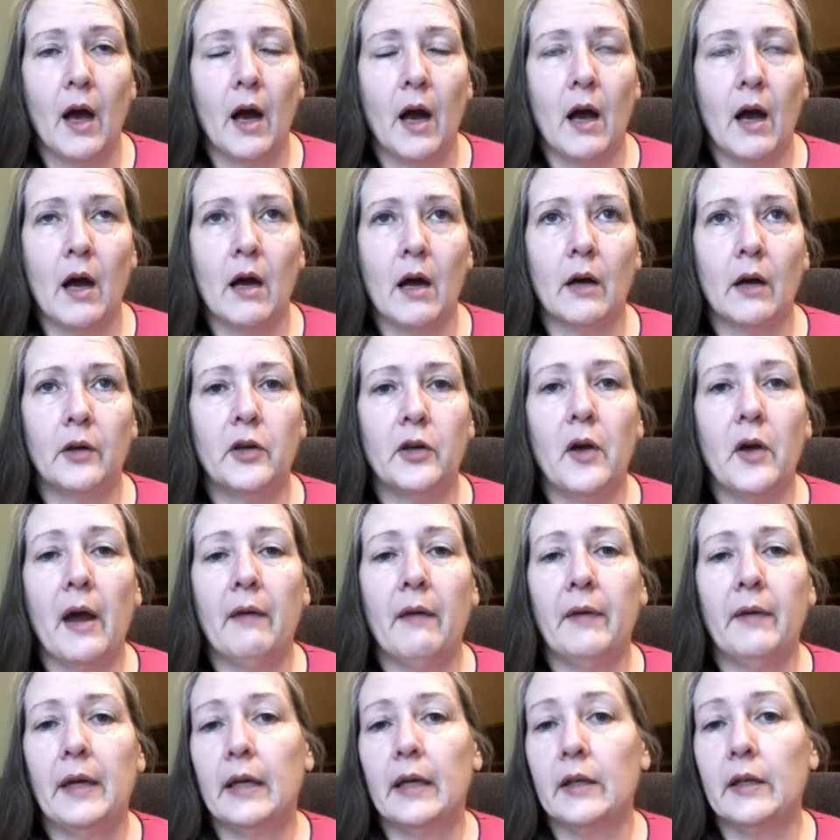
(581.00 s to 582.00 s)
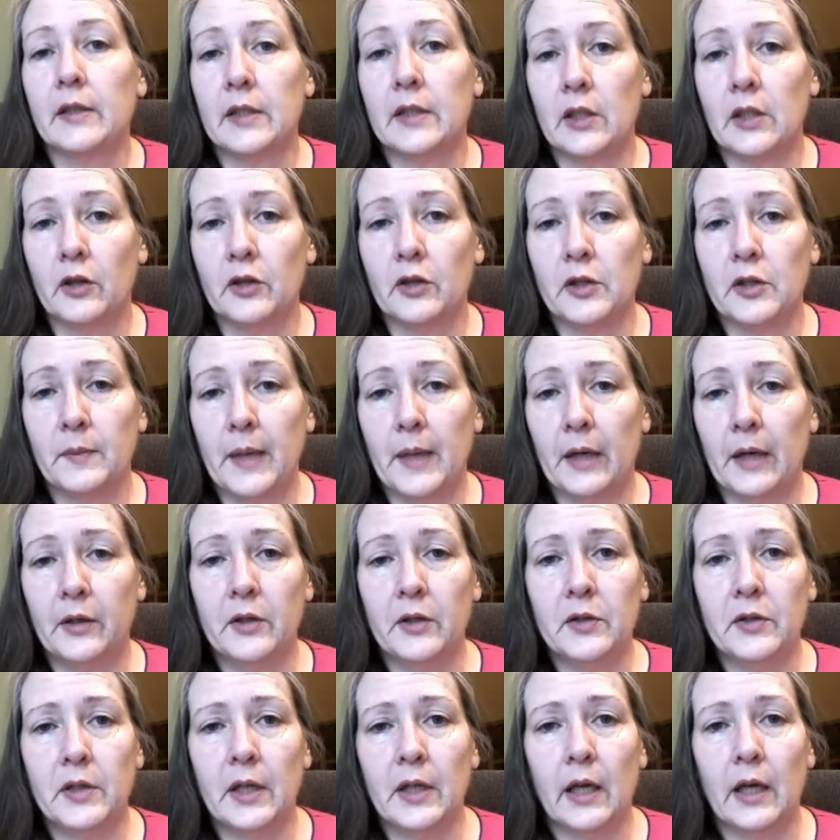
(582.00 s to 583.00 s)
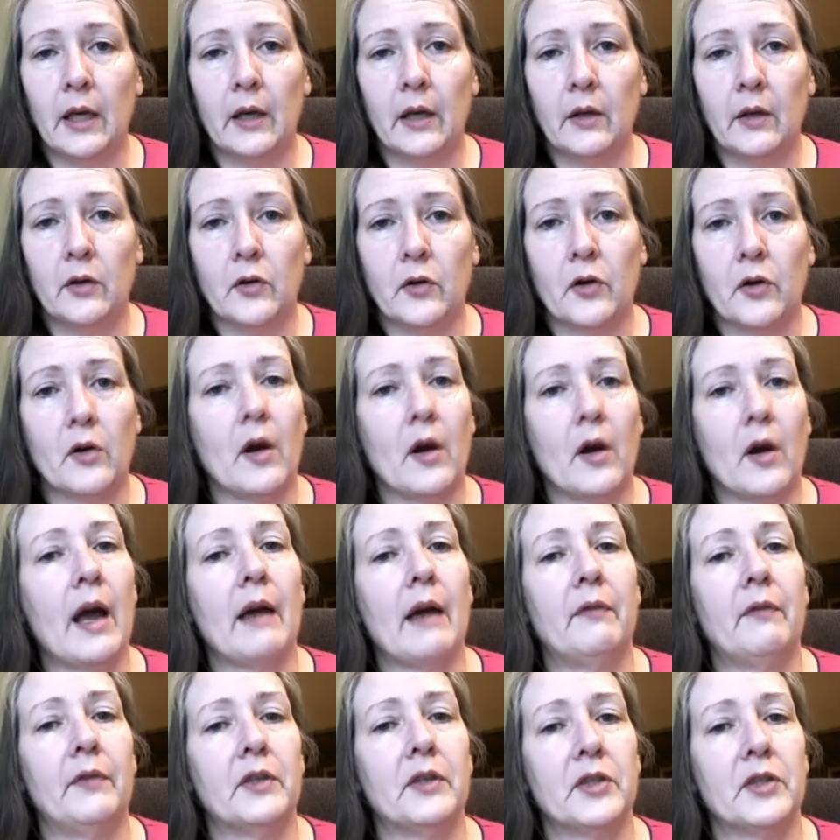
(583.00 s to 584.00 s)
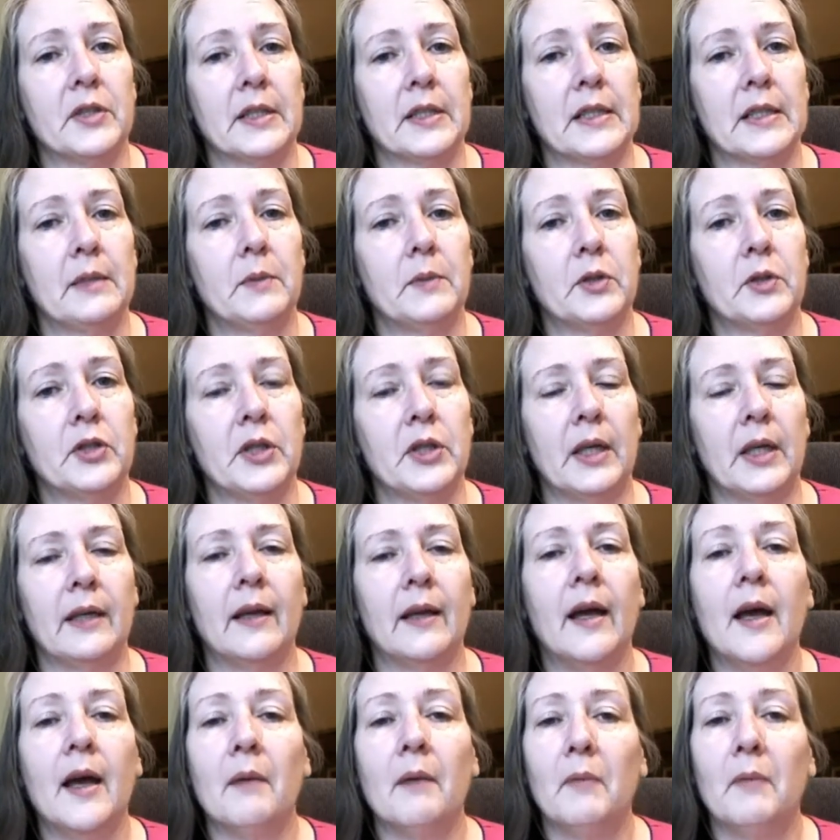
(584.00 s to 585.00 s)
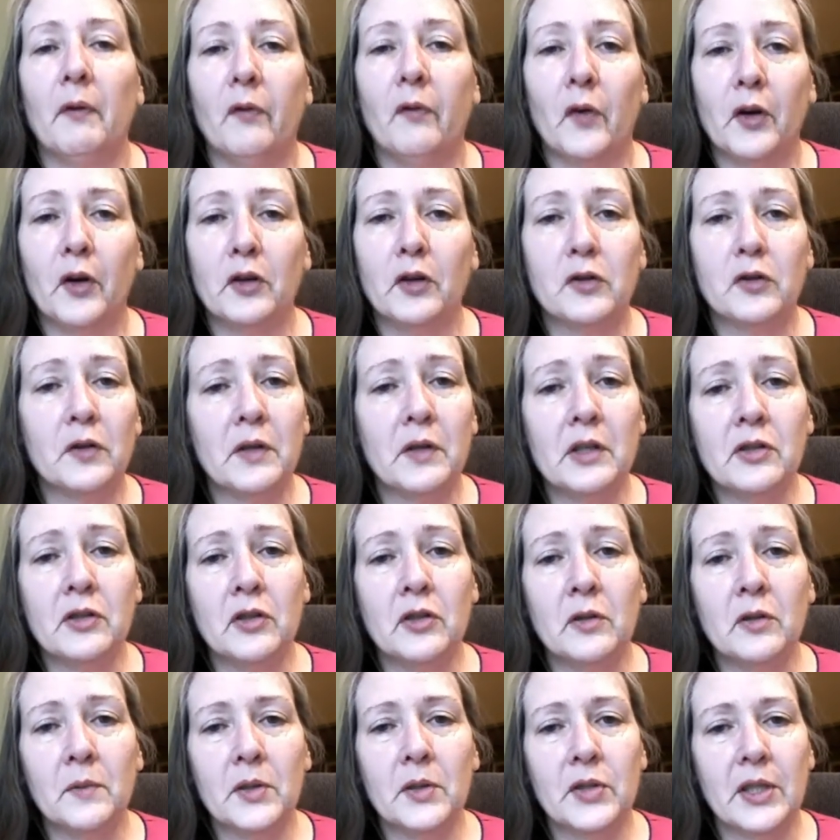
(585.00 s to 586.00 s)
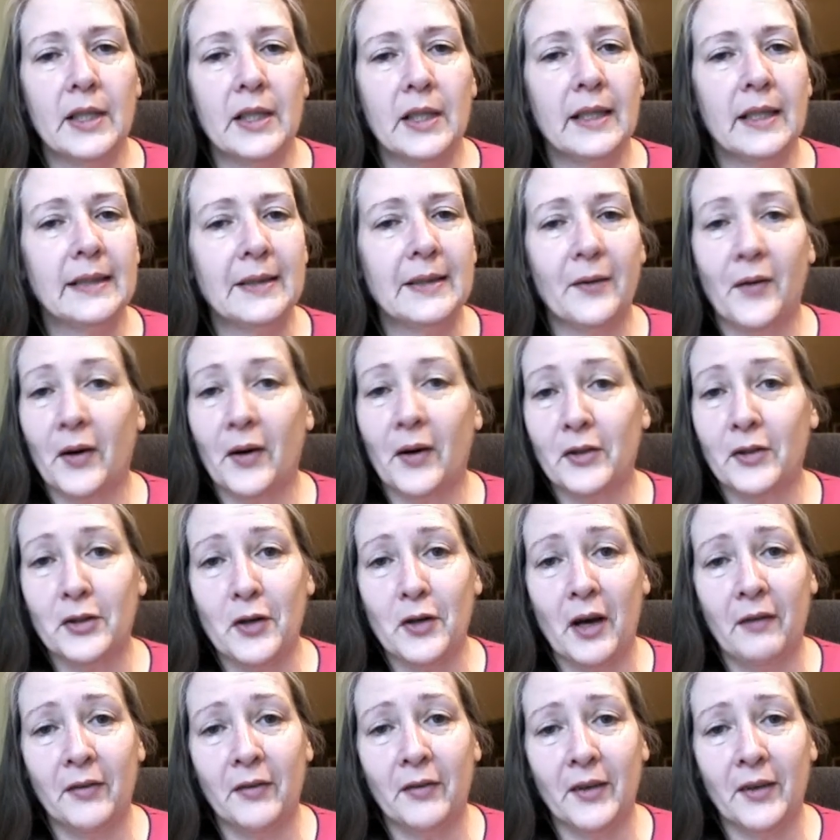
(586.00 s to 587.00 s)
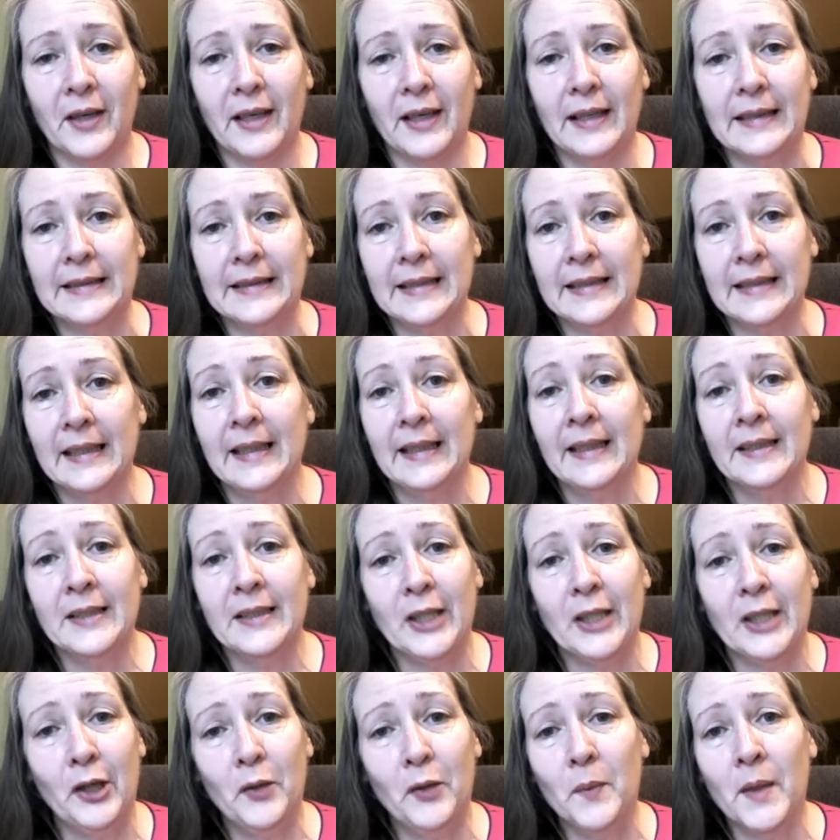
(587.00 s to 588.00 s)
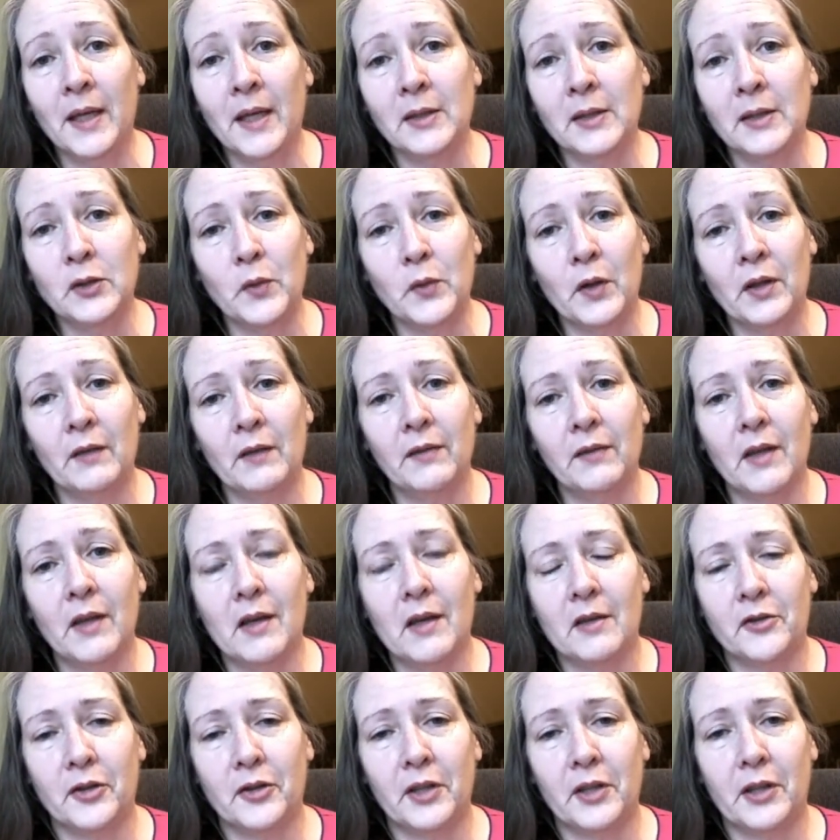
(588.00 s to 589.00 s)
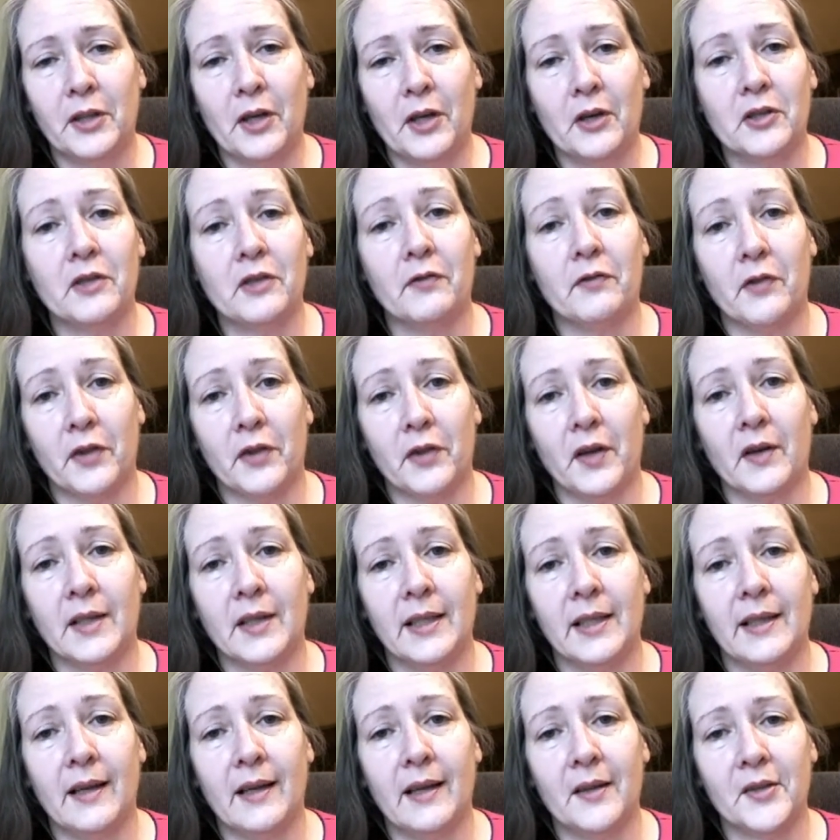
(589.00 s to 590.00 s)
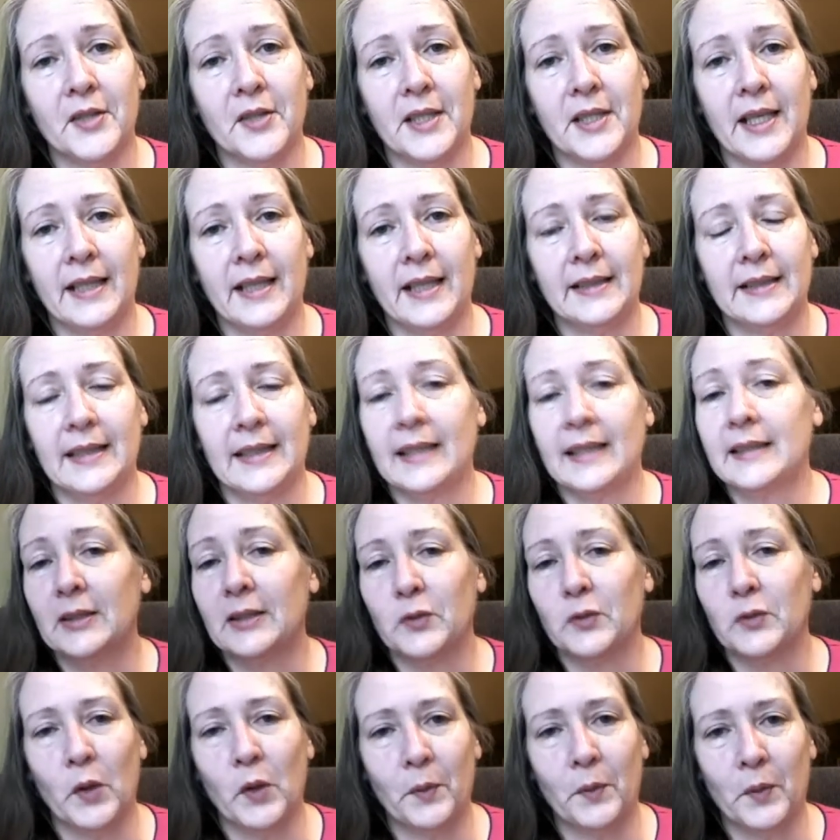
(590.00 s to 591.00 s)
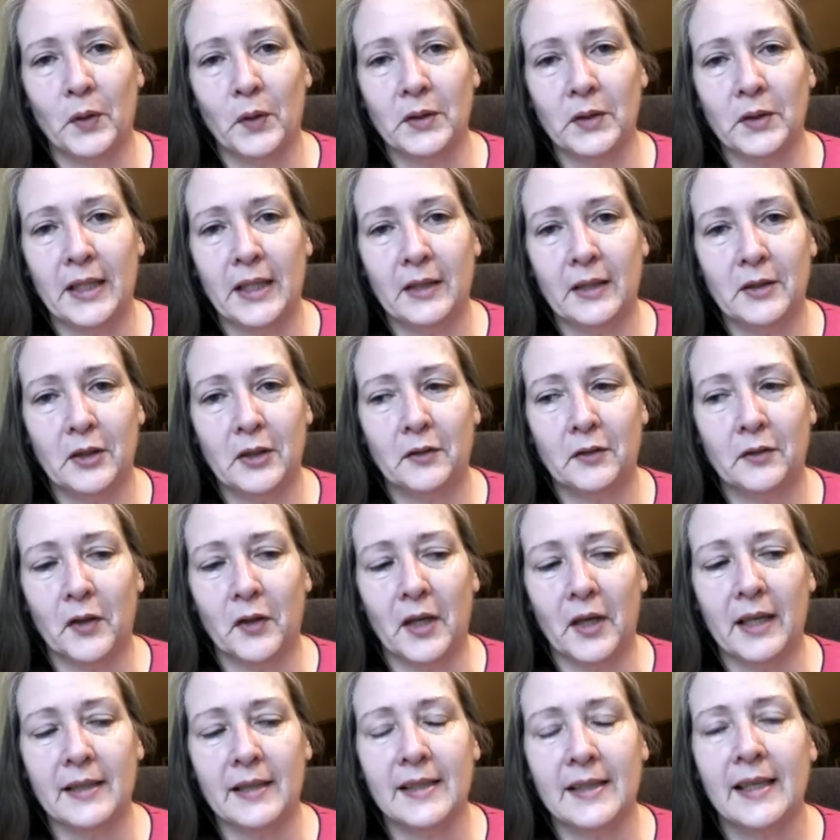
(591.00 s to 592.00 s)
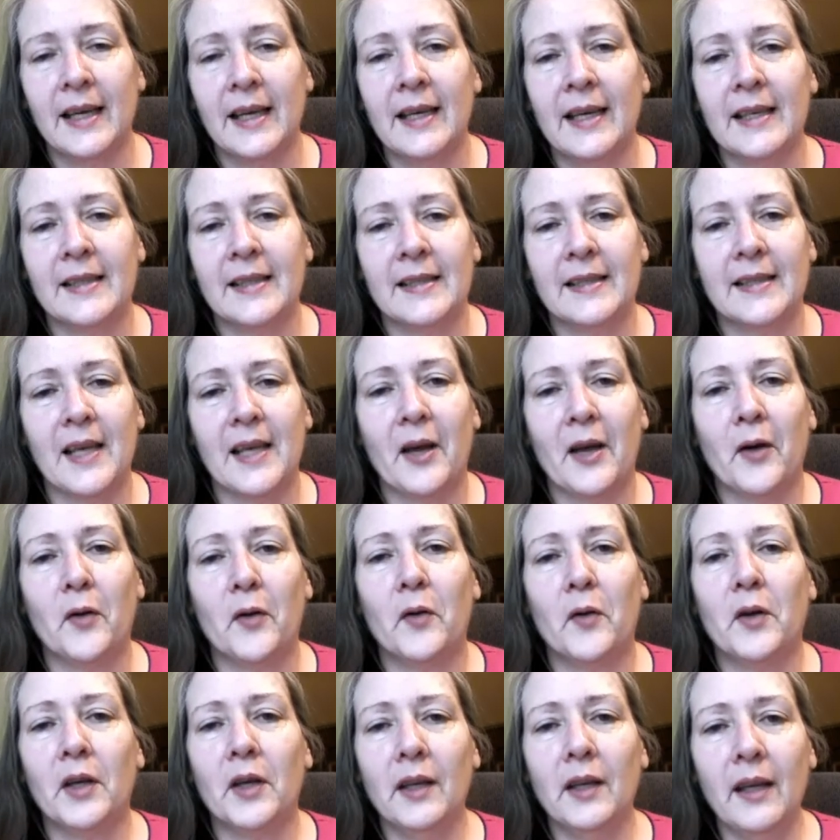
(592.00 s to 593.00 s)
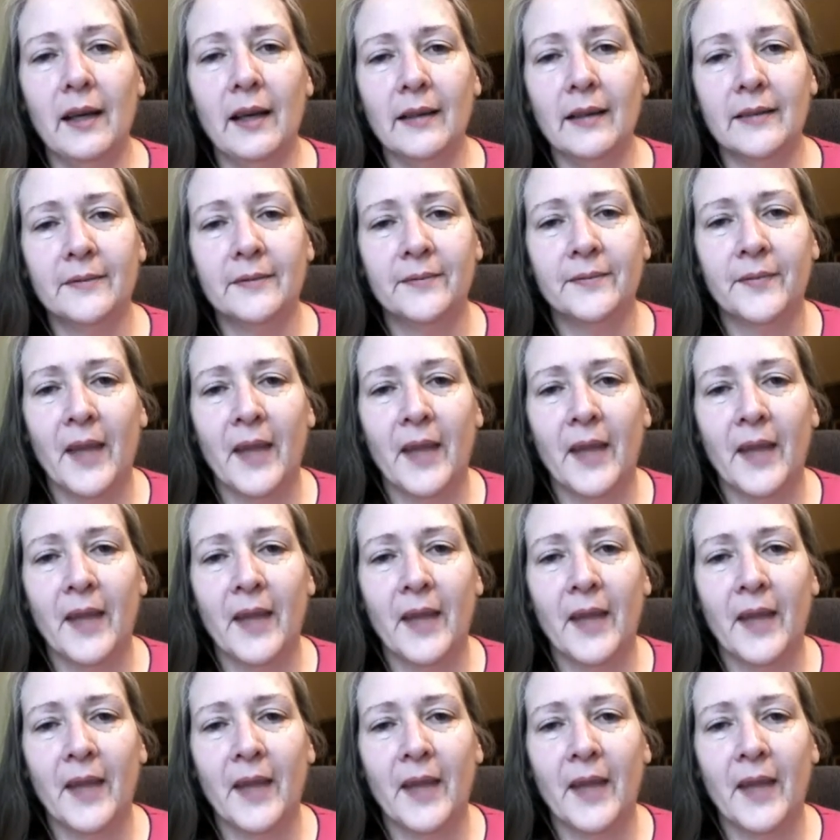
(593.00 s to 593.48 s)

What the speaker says: you have any concerns about using it in your high efficiency machine. But for your traditional machines, it works great for us. 2 months worth of laundry detergent for $13.08 is what it boils down to for us. So good luck,